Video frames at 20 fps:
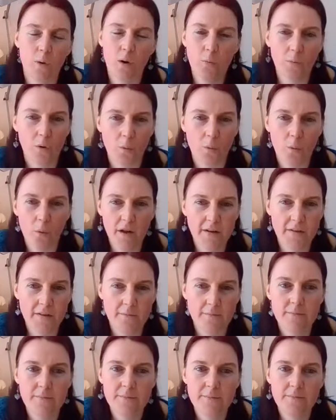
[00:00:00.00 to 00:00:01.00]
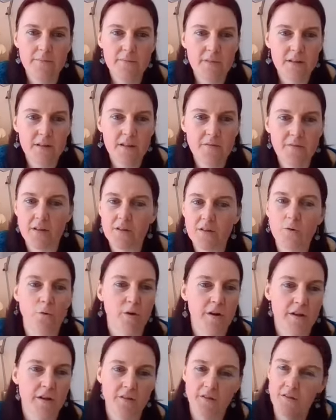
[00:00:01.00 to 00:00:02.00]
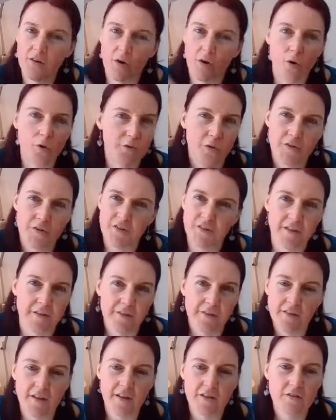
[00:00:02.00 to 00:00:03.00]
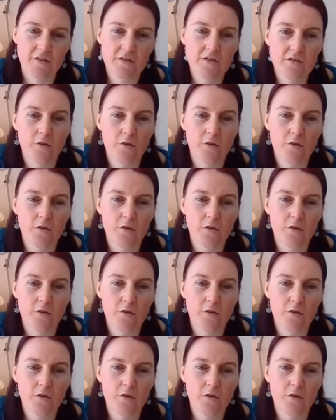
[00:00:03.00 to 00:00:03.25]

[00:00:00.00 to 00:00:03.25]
World War I, Victorians, all sorts of different things.